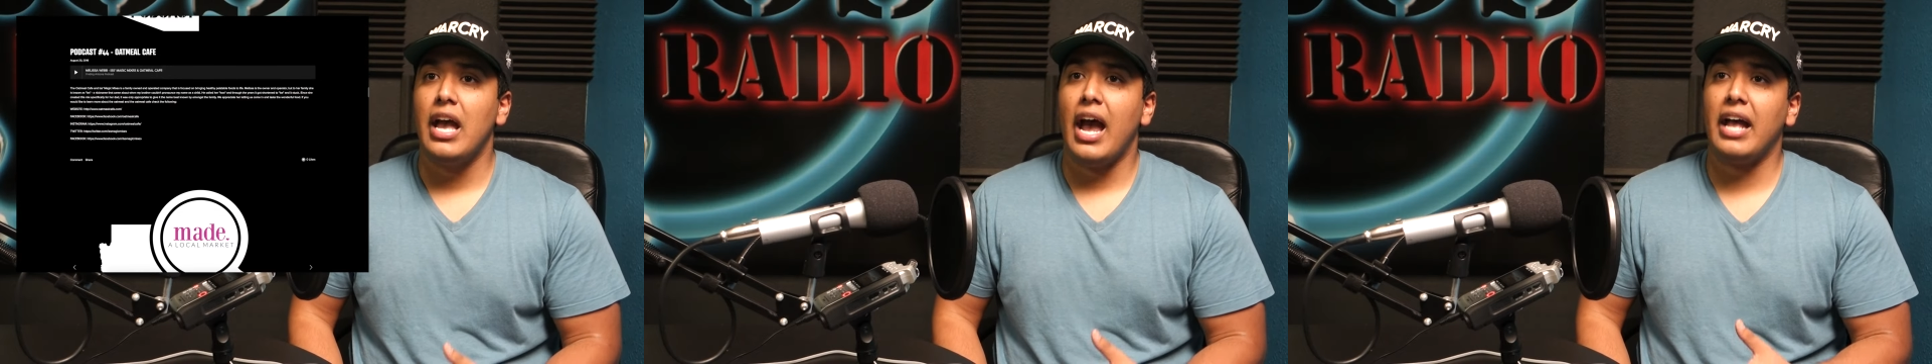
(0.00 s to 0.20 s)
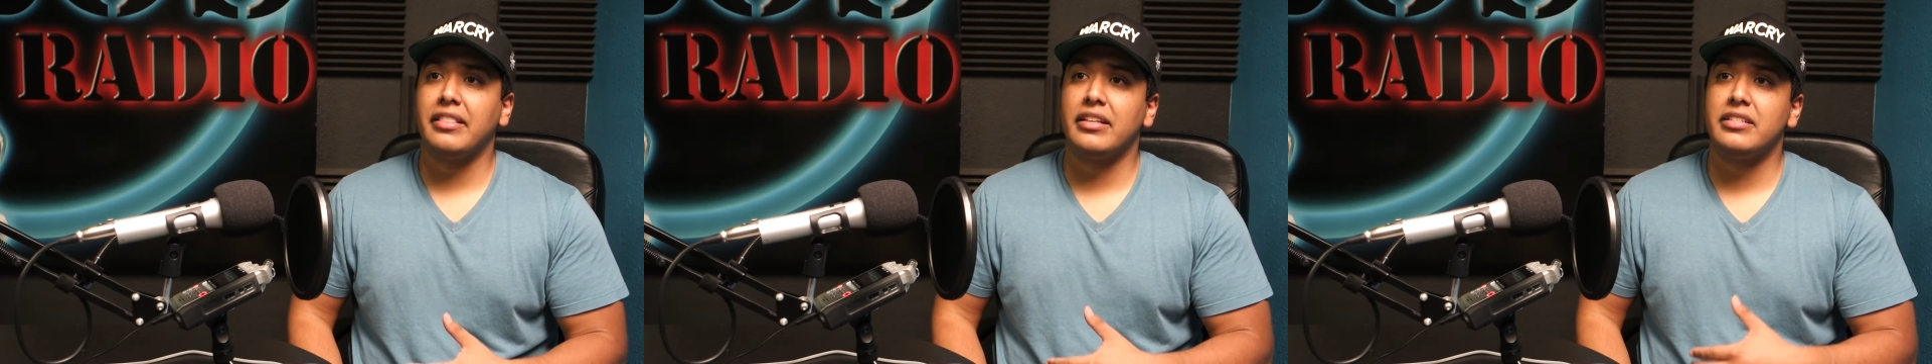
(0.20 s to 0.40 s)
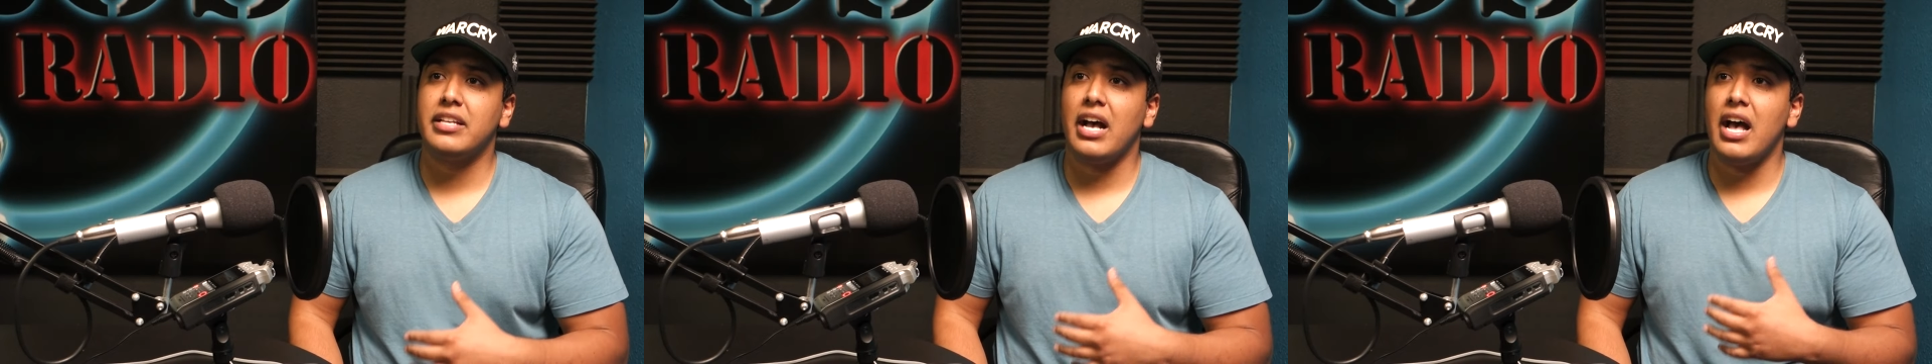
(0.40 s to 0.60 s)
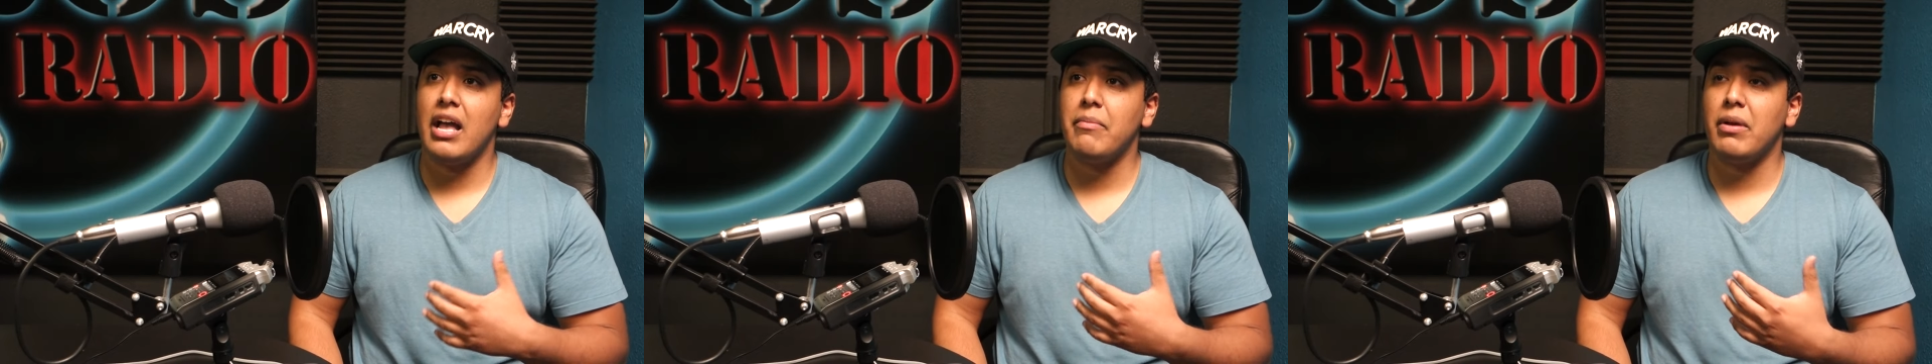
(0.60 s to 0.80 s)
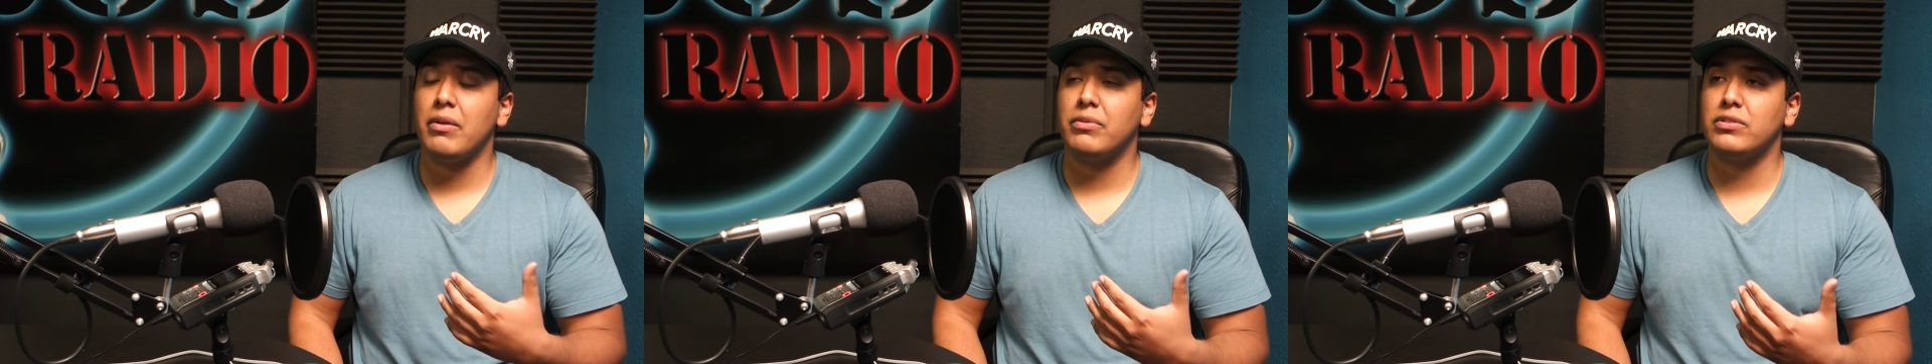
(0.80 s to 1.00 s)
At the
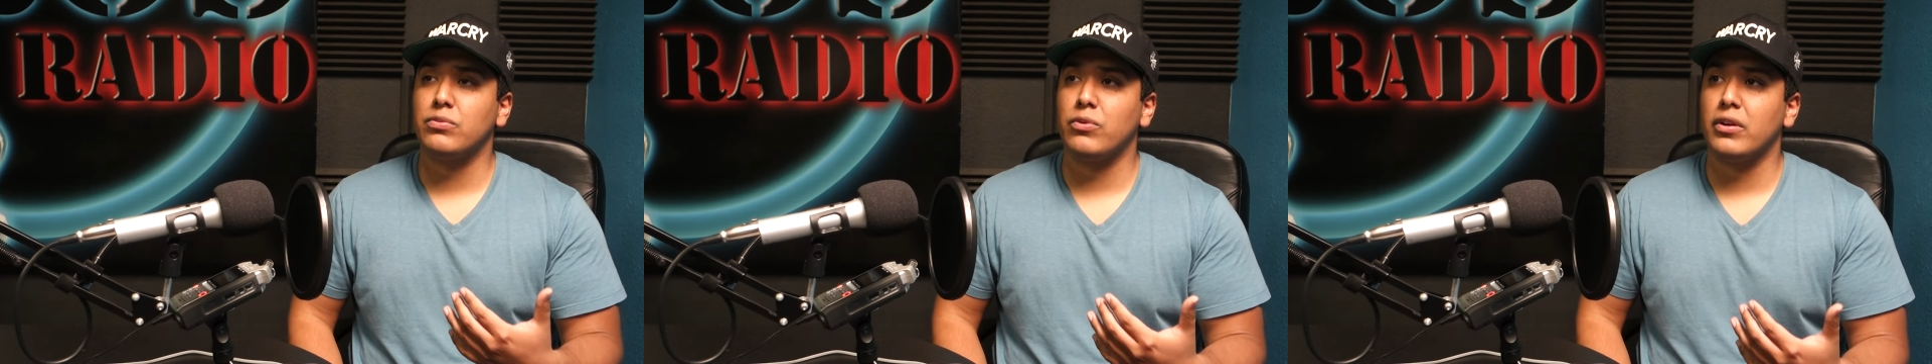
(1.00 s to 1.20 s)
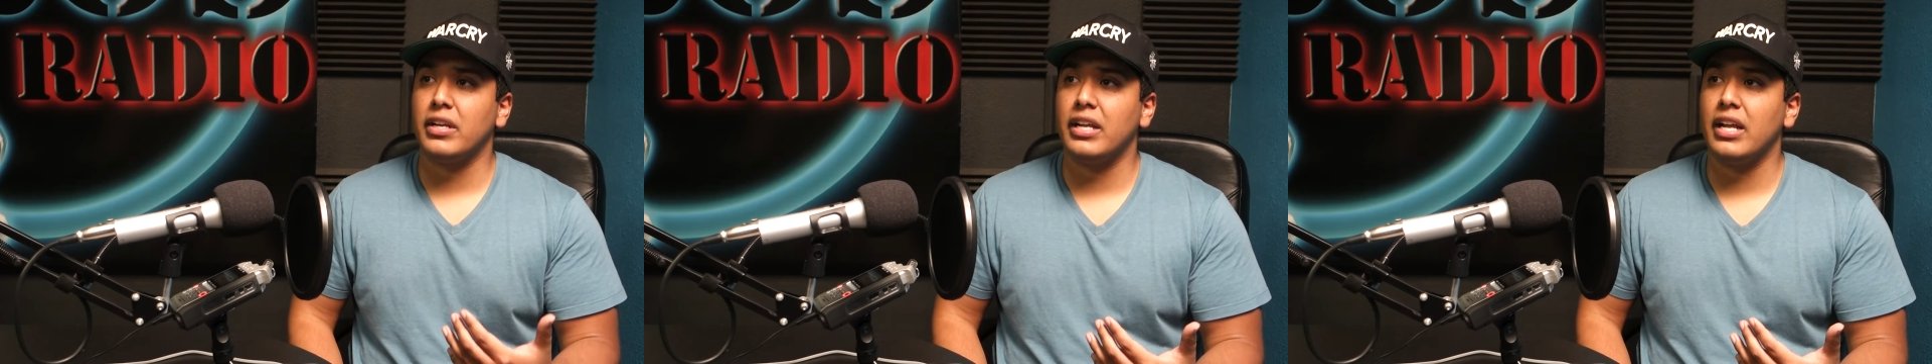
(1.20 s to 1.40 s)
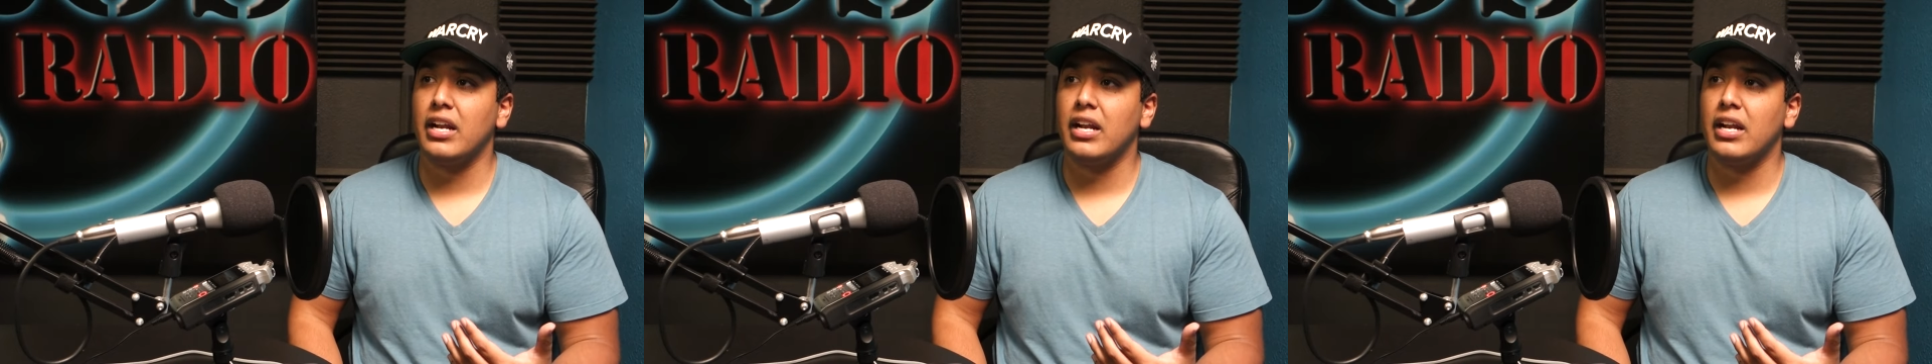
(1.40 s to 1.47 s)
time, I was working